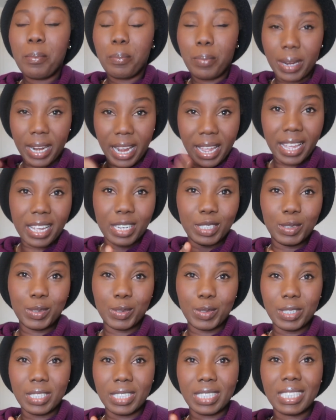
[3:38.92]
but I can
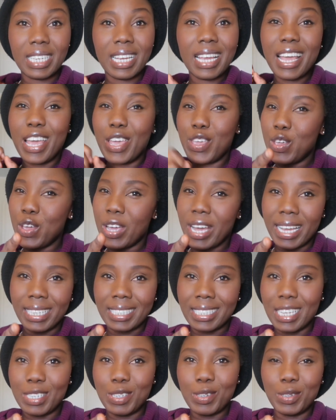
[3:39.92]
do it and you
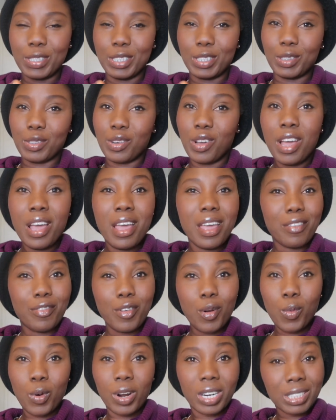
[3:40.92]
guys can do it too.
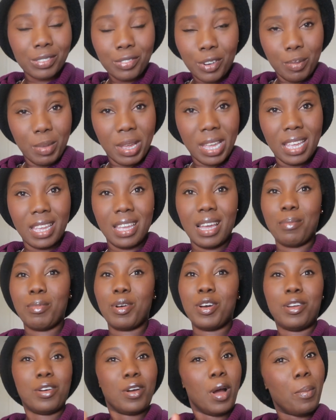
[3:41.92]
If it works for me,
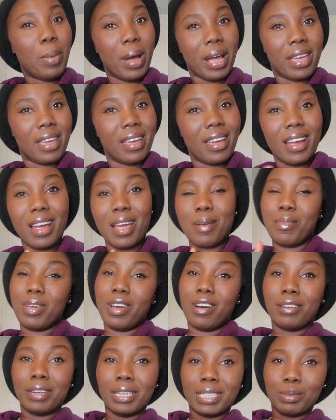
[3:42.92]
I'm gonna come back here and
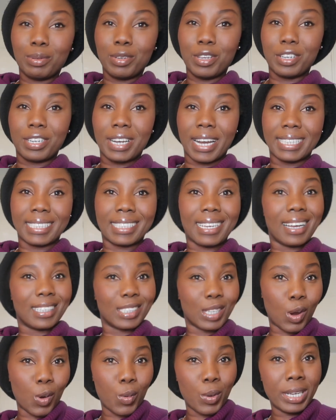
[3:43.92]
be honest with you guys
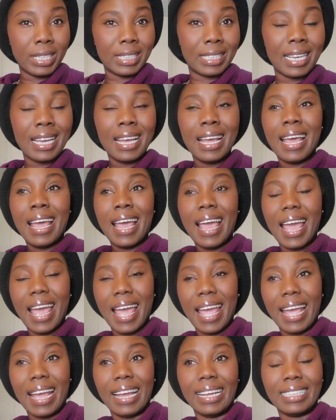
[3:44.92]
as always
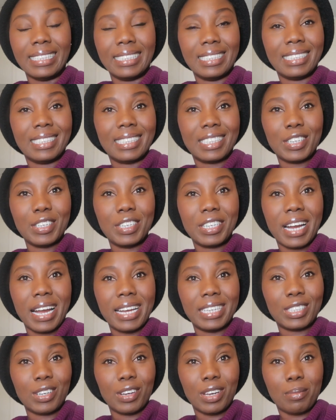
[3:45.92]
and tell you
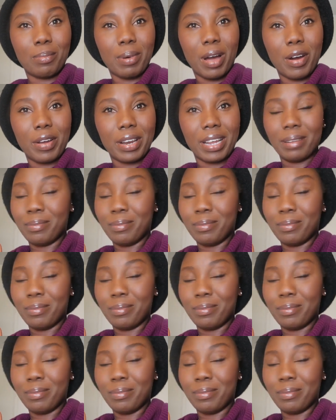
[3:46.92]
guys all about